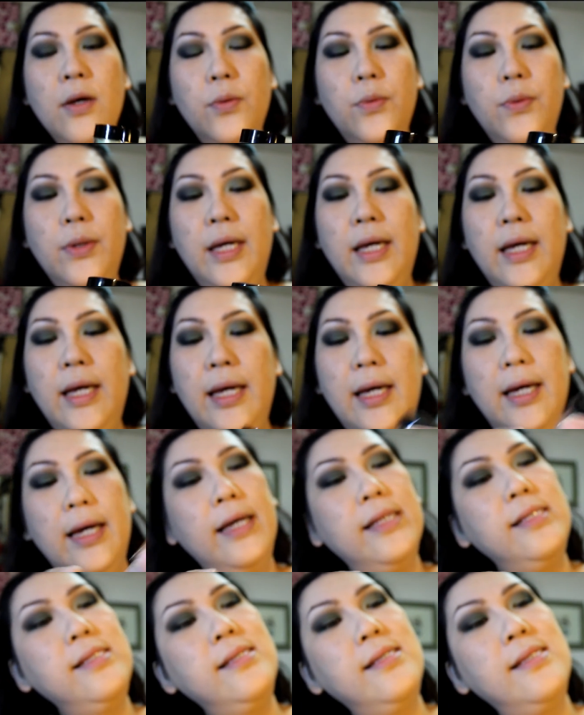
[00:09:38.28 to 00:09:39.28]

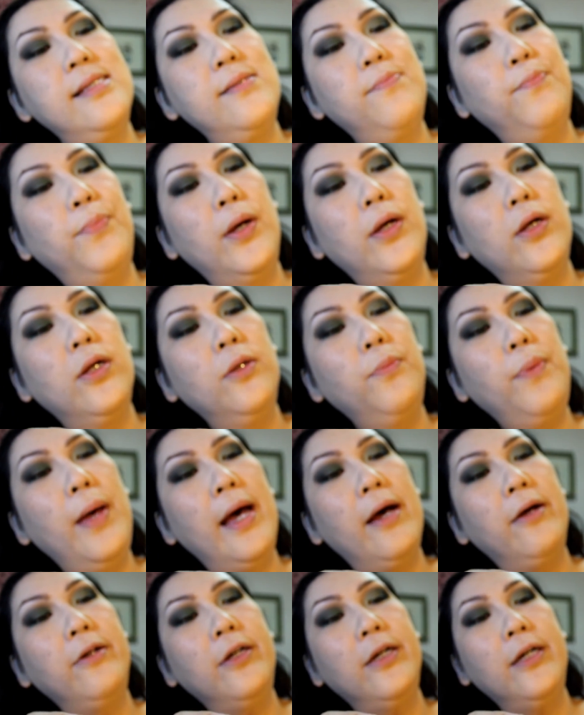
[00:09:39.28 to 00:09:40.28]
It's pearl
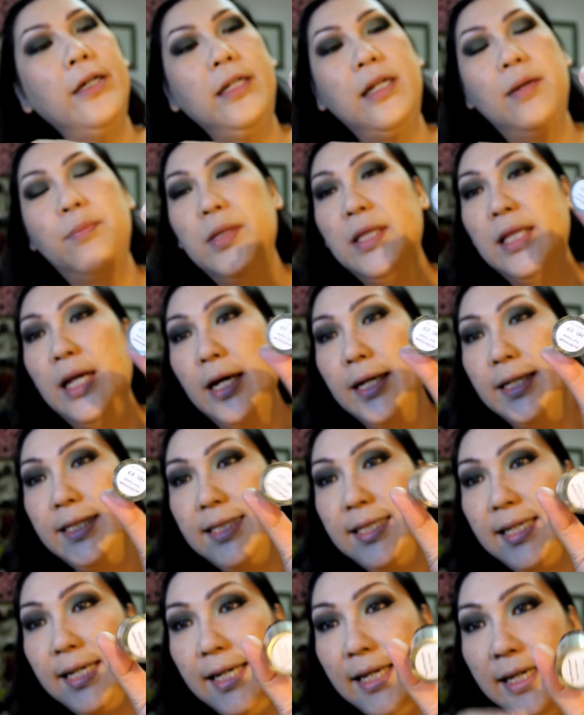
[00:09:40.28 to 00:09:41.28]
powder in number
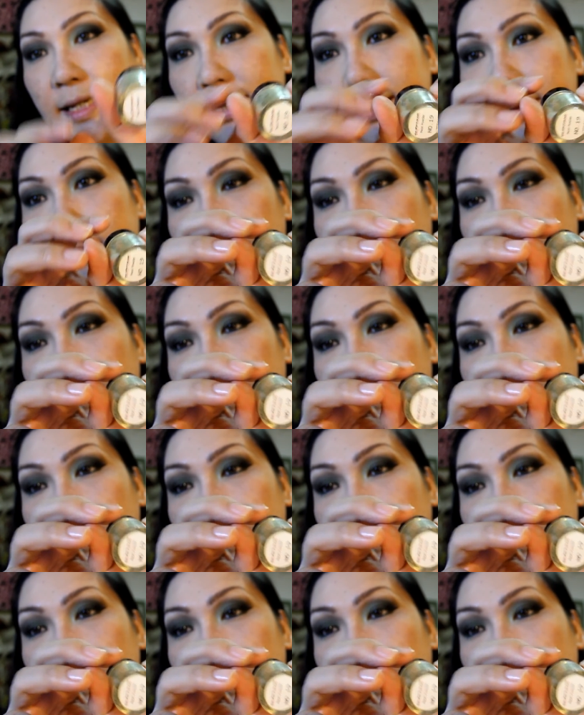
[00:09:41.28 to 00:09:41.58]
19.